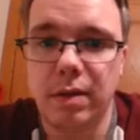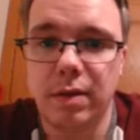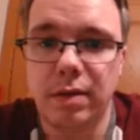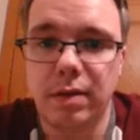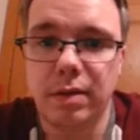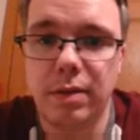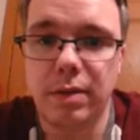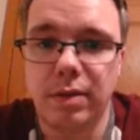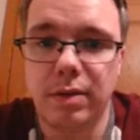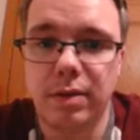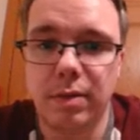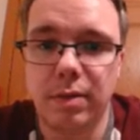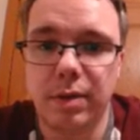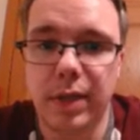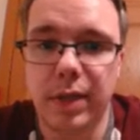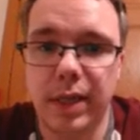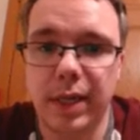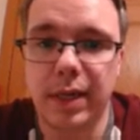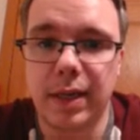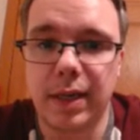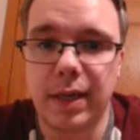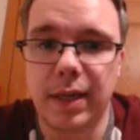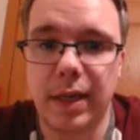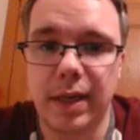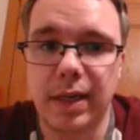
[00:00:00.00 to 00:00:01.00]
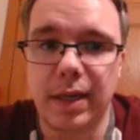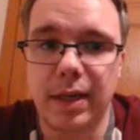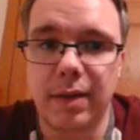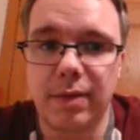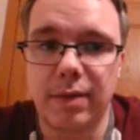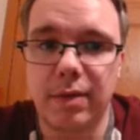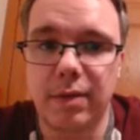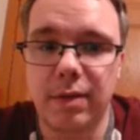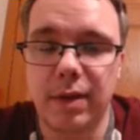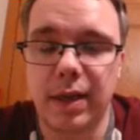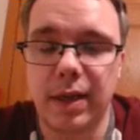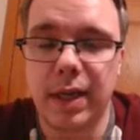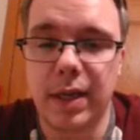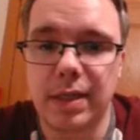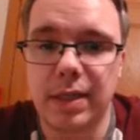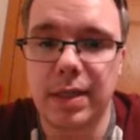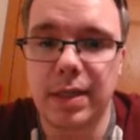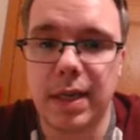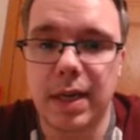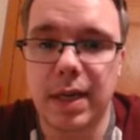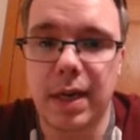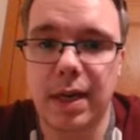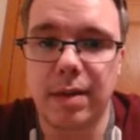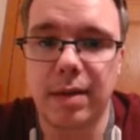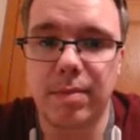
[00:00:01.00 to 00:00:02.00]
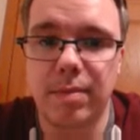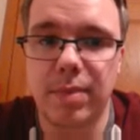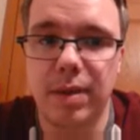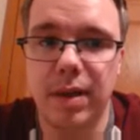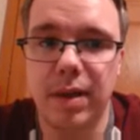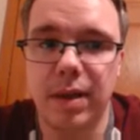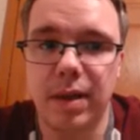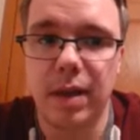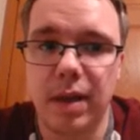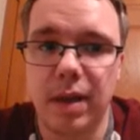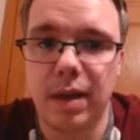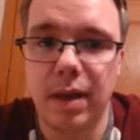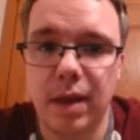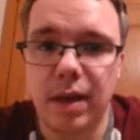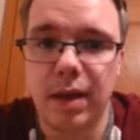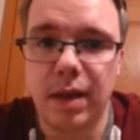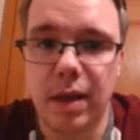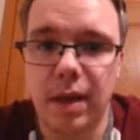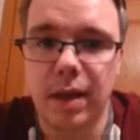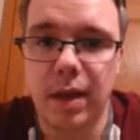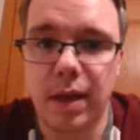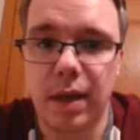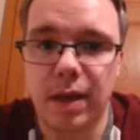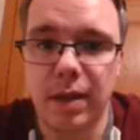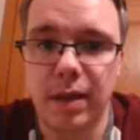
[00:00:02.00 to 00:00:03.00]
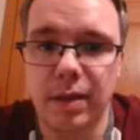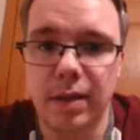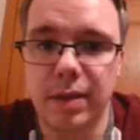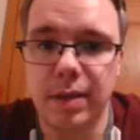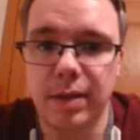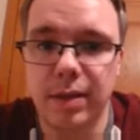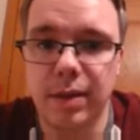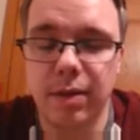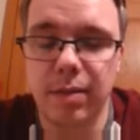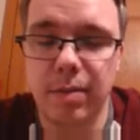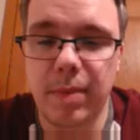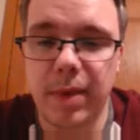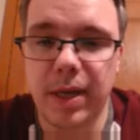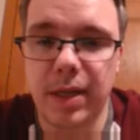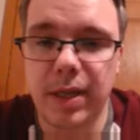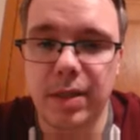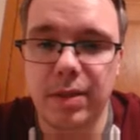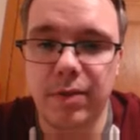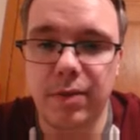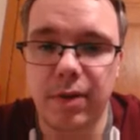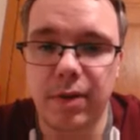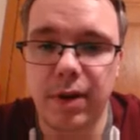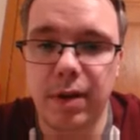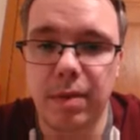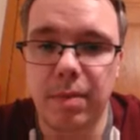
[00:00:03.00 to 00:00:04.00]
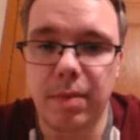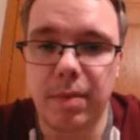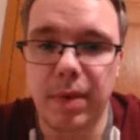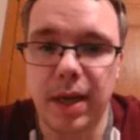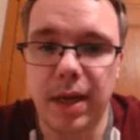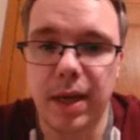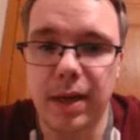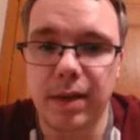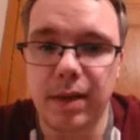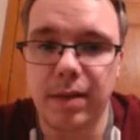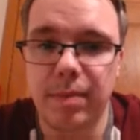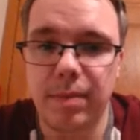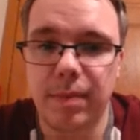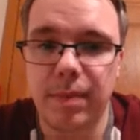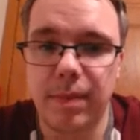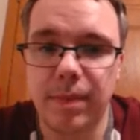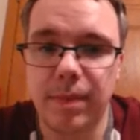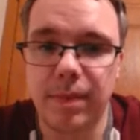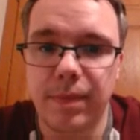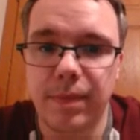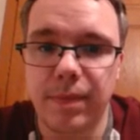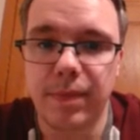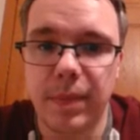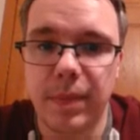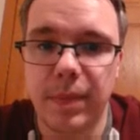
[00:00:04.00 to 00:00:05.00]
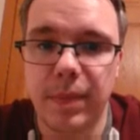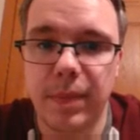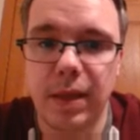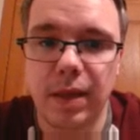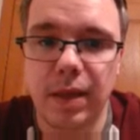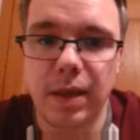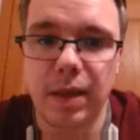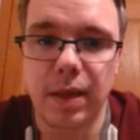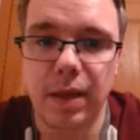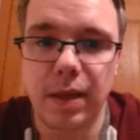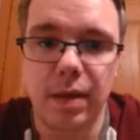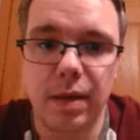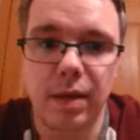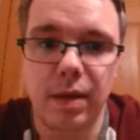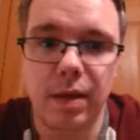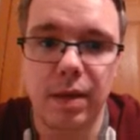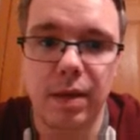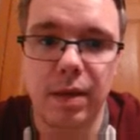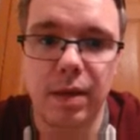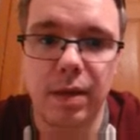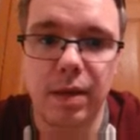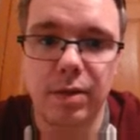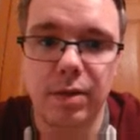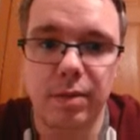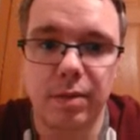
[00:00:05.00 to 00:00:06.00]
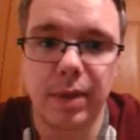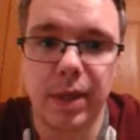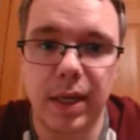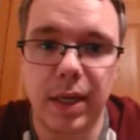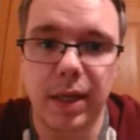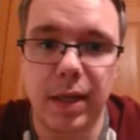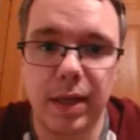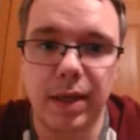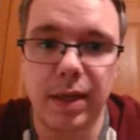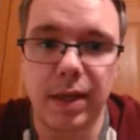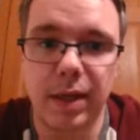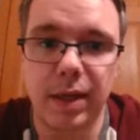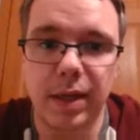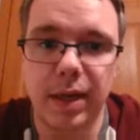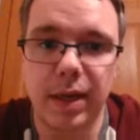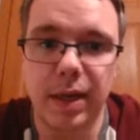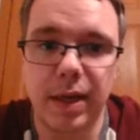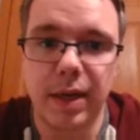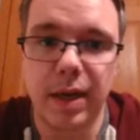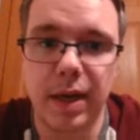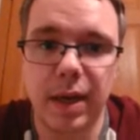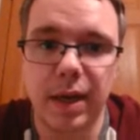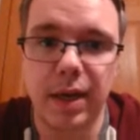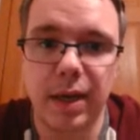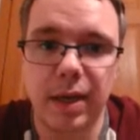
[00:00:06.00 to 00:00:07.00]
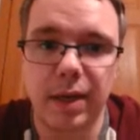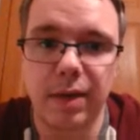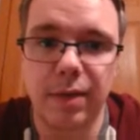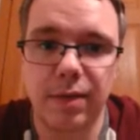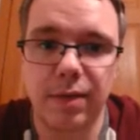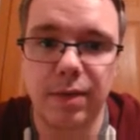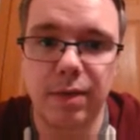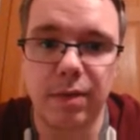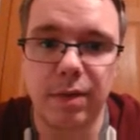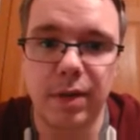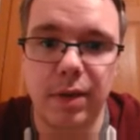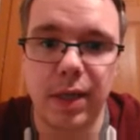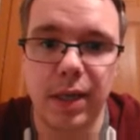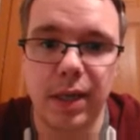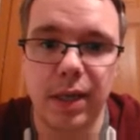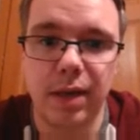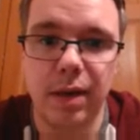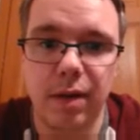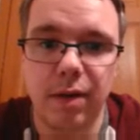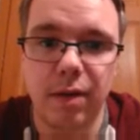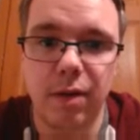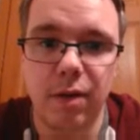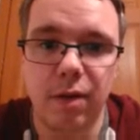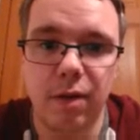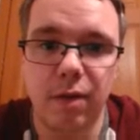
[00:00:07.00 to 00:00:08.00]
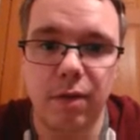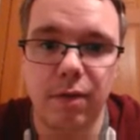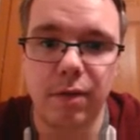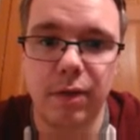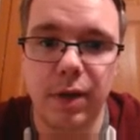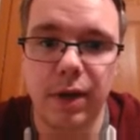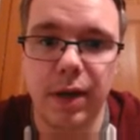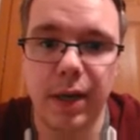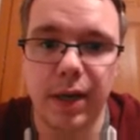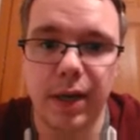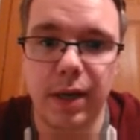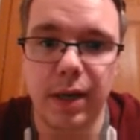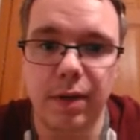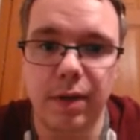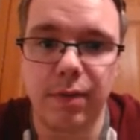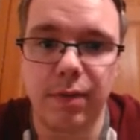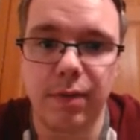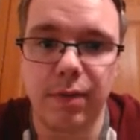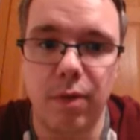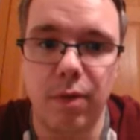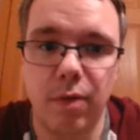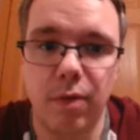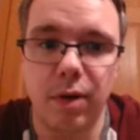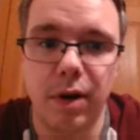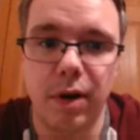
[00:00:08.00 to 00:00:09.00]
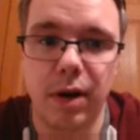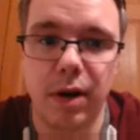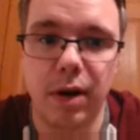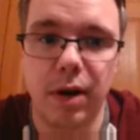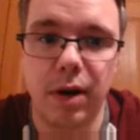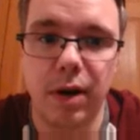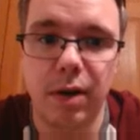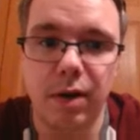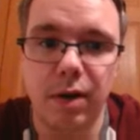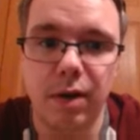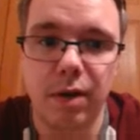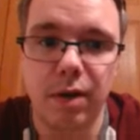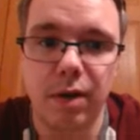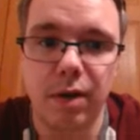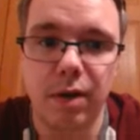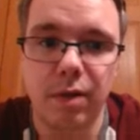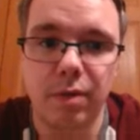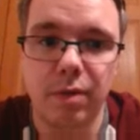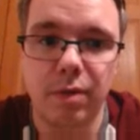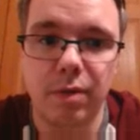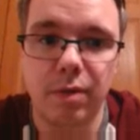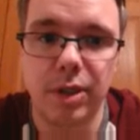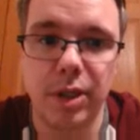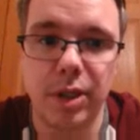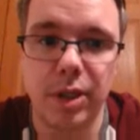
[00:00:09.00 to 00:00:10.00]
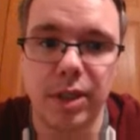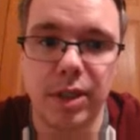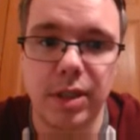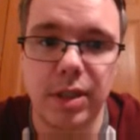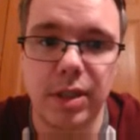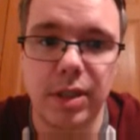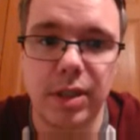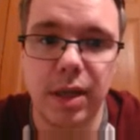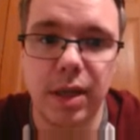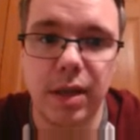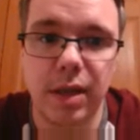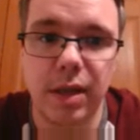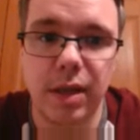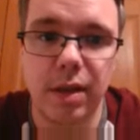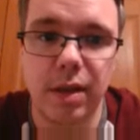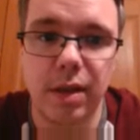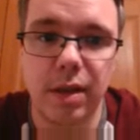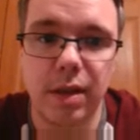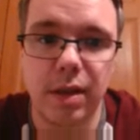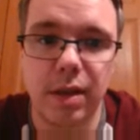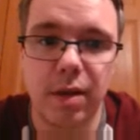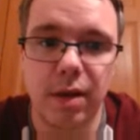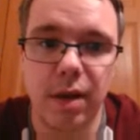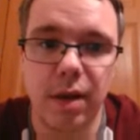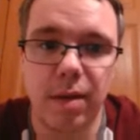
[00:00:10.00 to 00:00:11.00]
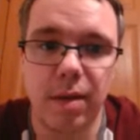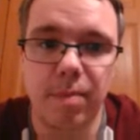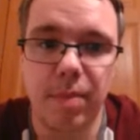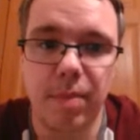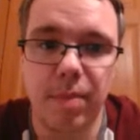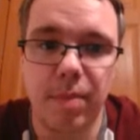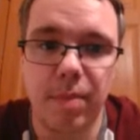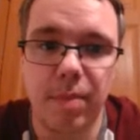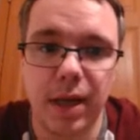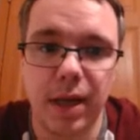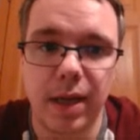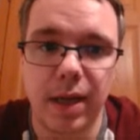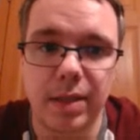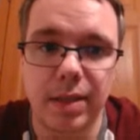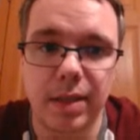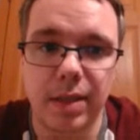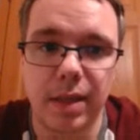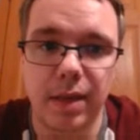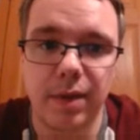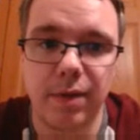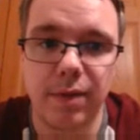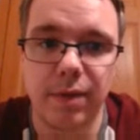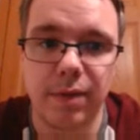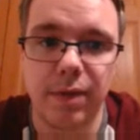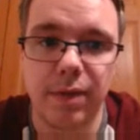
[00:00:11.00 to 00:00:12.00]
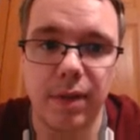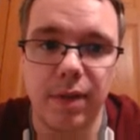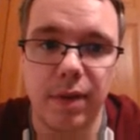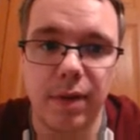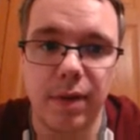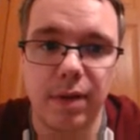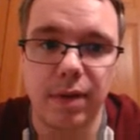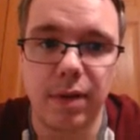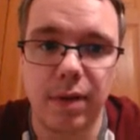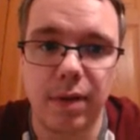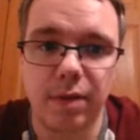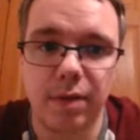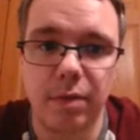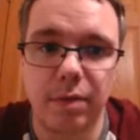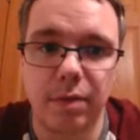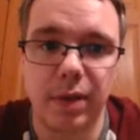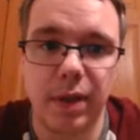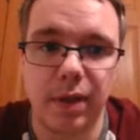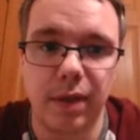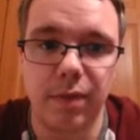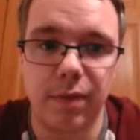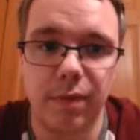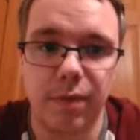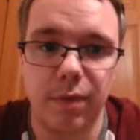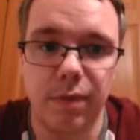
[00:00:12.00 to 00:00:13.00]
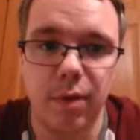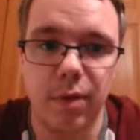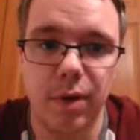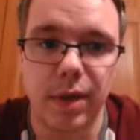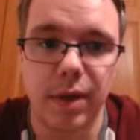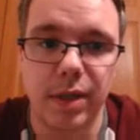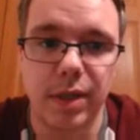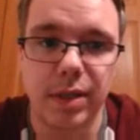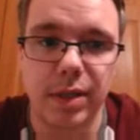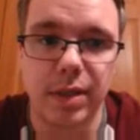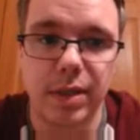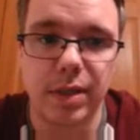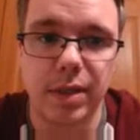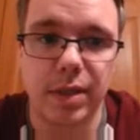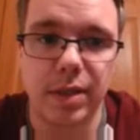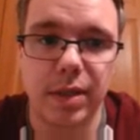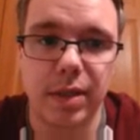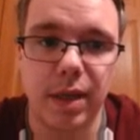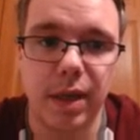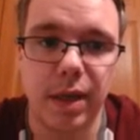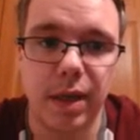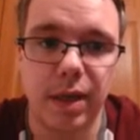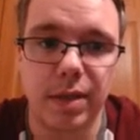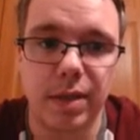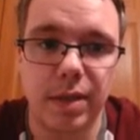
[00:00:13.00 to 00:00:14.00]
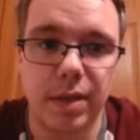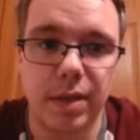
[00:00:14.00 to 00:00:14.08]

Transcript: So we'll get negative 3 on top and 0 minus 4 on the bottom. So we get negative 3 over negative 4, which is a positive 3/4 as